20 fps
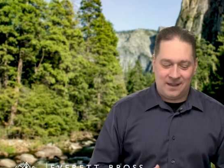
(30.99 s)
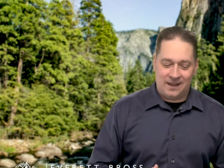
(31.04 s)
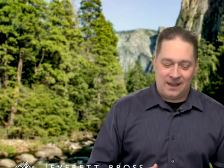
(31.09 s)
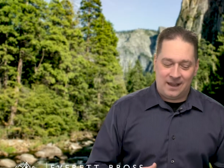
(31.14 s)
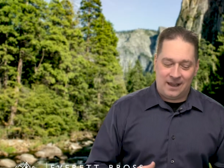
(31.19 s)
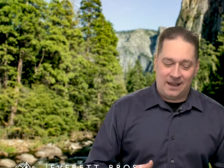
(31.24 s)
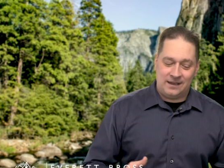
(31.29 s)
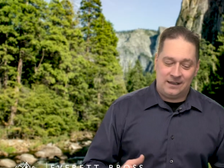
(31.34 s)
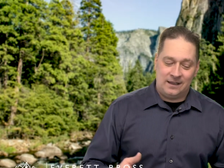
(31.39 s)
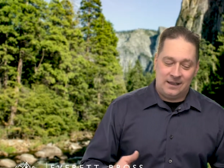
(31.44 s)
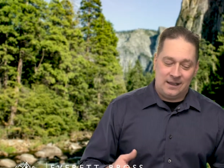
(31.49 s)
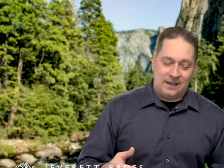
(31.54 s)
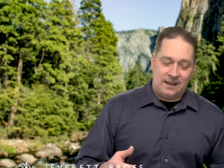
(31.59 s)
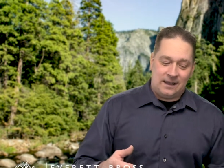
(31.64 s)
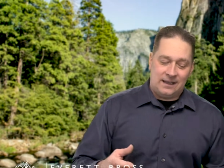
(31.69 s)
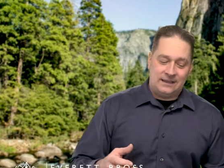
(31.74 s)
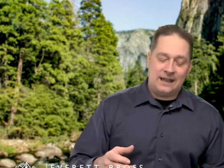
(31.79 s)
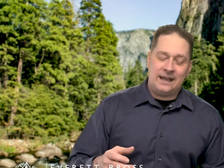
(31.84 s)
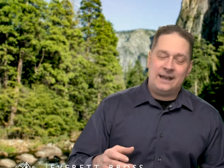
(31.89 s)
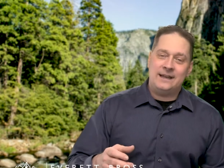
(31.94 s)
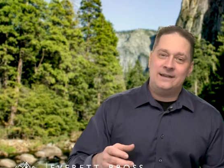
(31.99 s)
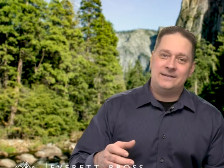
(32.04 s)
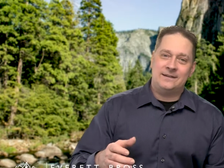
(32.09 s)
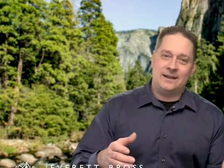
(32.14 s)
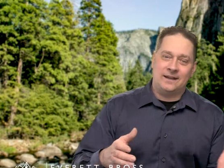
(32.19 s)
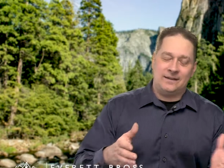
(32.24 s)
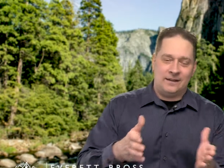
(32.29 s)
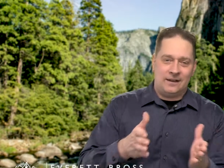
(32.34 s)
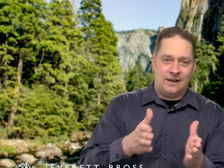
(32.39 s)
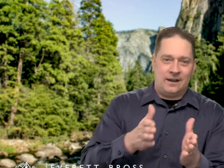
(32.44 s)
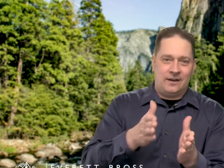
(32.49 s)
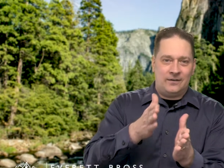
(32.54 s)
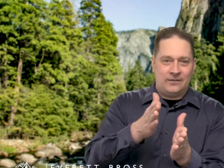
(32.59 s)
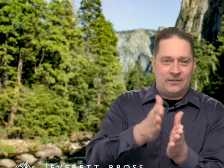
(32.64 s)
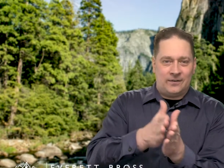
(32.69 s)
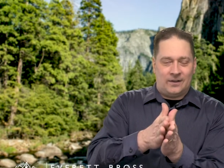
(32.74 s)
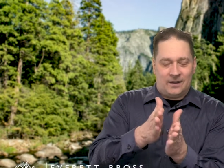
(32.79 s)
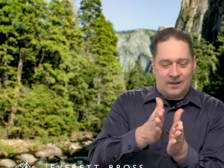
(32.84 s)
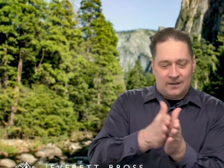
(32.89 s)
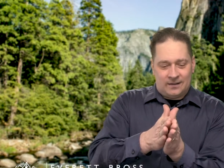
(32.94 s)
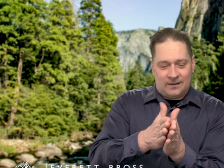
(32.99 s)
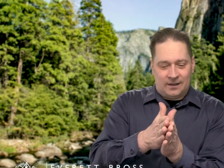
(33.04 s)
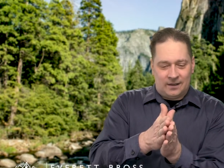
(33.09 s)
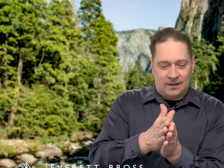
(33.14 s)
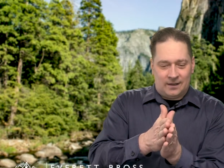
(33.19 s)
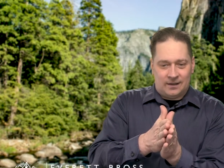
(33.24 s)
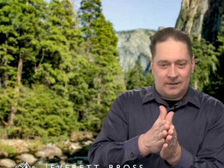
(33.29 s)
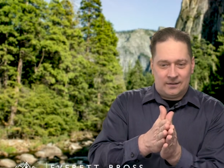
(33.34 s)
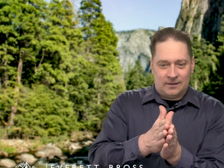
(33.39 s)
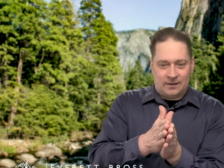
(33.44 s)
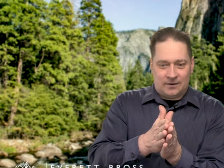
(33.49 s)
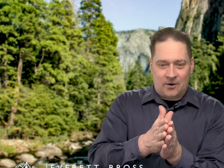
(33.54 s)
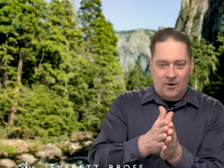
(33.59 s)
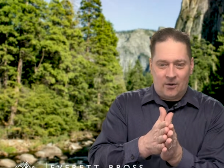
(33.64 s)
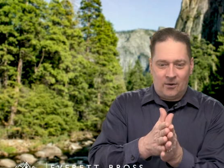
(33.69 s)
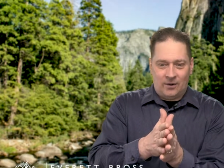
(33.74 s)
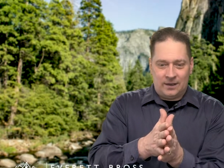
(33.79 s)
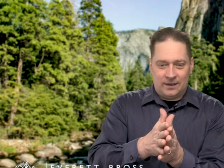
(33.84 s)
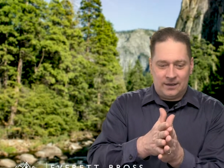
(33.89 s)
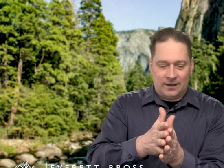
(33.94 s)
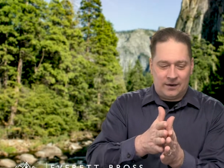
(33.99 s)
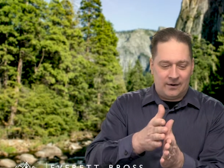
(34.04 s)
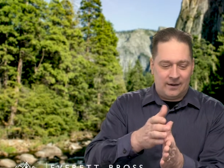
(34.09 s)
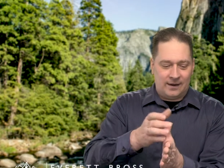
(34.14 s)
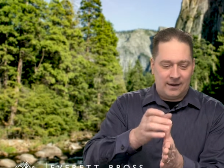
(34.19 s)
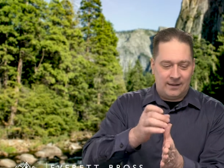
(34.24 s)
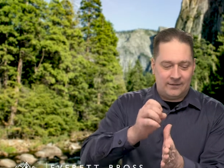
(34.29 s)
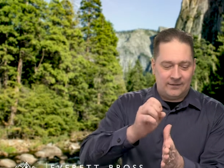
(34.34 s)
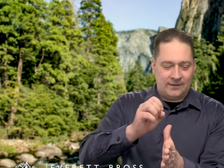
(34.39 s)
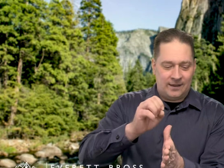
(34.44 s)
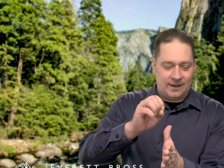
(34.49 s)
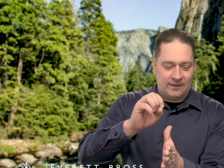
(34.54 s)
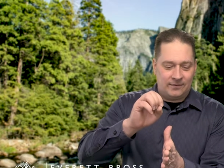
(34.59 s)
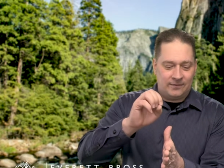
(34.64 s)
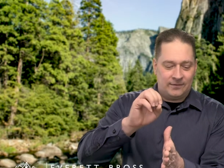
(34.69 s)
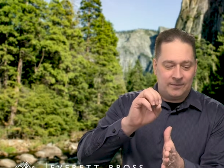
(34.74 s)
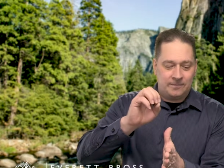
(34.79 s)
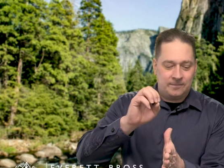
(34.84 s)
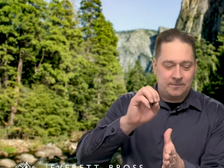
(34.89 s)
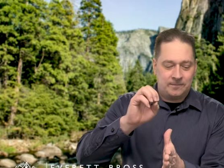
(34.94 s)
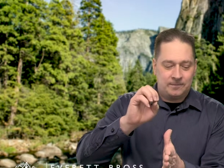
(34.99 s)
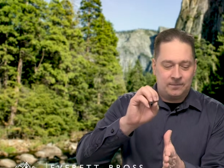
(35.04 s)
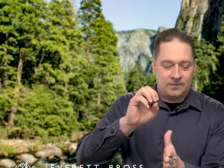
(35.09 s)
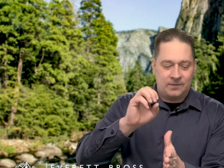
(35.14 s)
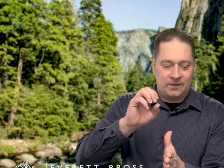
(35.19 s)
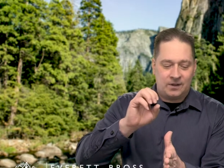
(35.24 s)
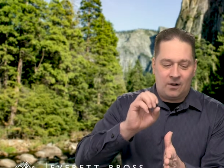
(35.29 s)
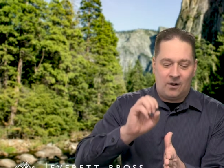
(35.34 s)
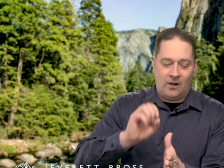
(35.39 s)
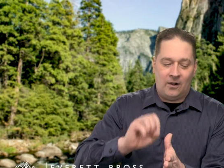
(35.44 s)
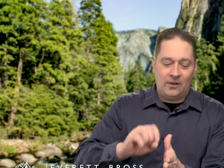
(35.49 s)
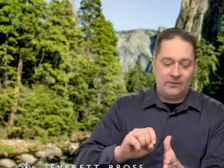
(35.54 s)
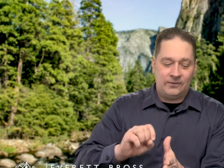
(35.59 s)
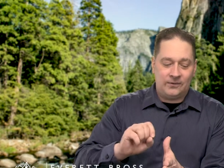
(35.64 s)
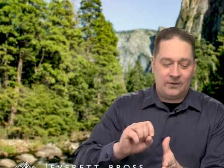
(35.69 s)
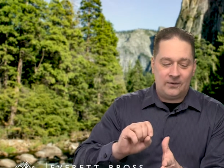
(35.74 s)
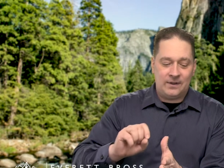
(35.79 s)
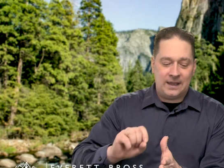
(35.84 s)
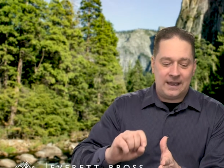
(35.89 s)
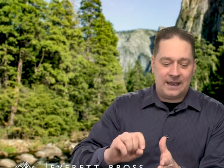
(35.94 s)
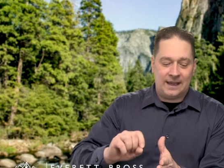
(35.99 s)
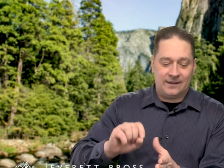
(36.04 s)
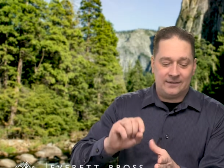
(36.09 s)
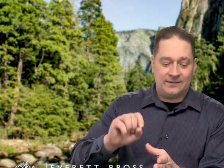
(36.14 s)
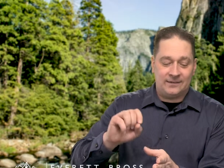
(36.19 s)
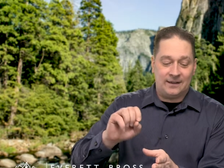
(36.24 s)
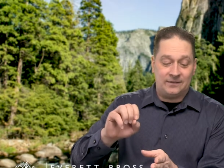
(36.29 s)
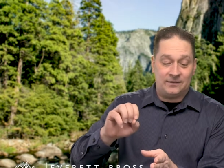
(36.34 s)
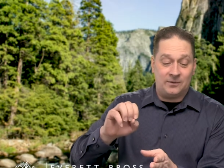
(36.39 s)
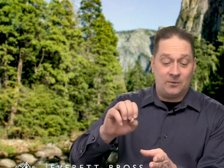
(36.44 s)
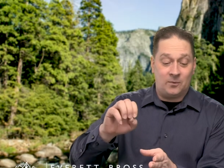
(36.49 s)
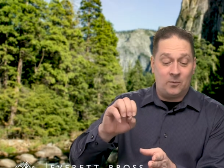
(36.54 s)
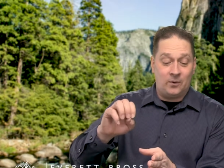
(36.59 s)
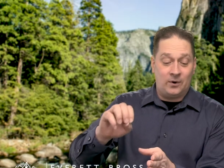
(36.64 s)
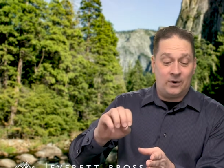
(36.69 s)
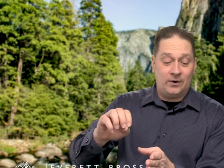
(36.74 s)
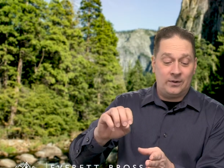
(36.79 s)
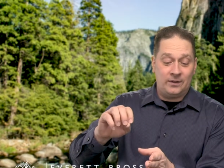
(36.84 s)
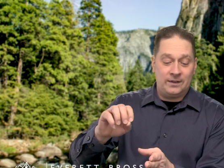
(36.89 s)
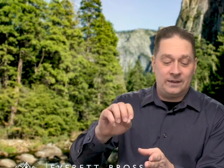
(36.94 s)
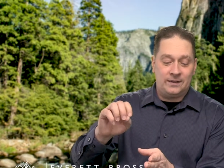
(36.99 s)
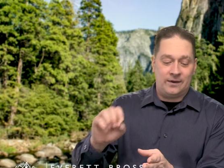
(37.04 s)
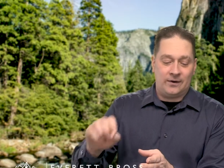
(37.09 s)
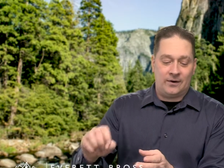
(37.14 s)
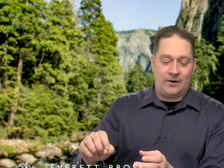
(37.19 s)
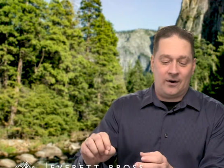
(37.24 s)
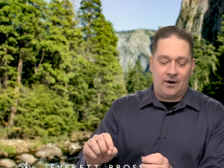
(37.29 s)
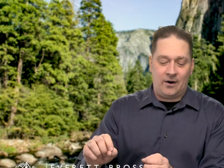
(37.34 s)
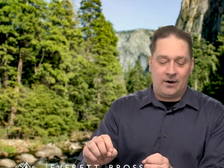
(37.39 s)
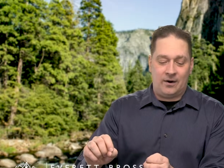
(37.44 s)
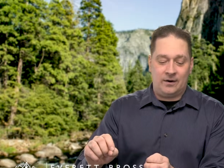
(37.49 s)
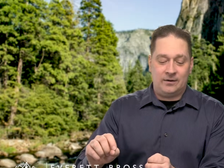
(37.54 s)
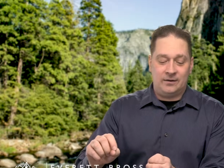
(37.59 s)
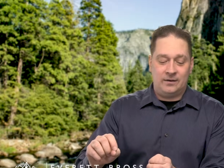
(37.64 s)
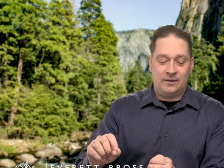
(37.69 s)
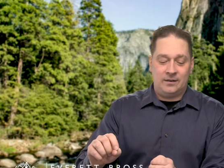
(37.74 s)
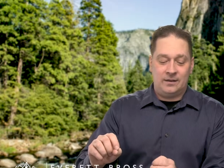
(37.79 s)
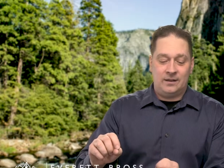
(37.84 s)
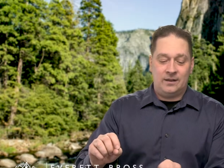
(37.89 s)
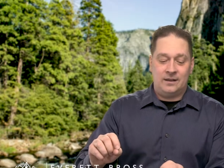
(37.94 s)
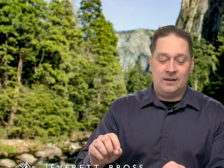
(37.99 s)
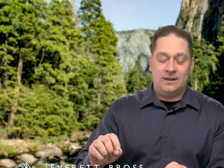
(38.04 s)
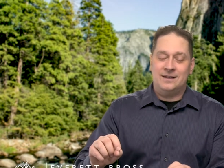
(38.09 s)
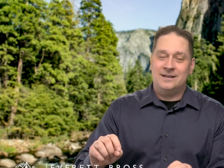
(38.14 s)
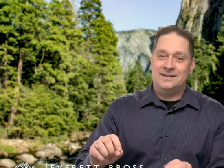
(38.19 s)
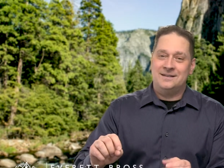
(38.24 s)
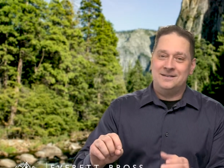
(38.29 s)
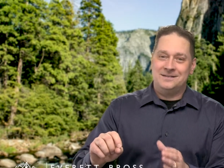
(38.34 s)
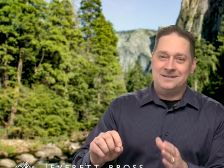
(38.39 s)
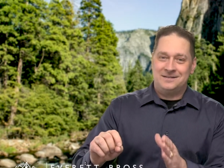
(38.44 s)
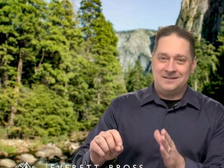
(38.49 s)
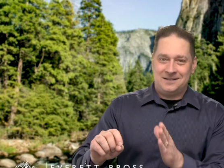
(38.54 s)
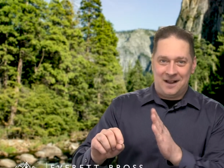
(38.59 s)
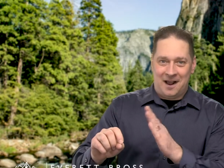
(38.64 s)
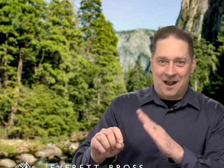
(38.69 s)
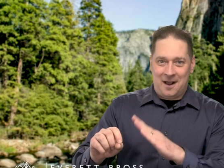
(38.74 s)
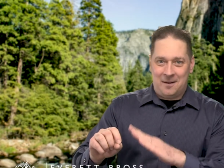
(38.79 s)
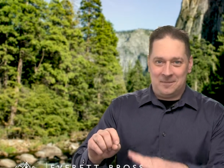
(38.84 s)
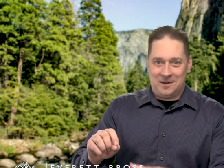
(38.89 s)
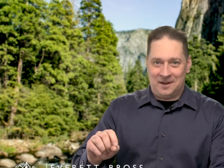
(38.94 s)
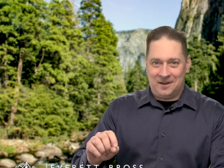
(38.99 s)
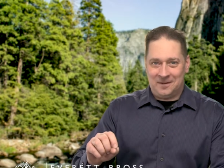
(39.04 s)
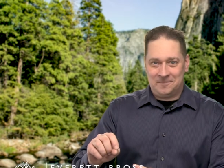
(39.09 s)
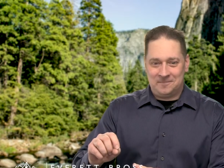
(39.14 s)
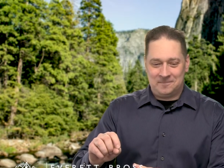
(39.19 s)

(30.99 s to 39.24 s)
And then he said, and then there's a colon there, and it says, "Also he has set the world in their heart, comma,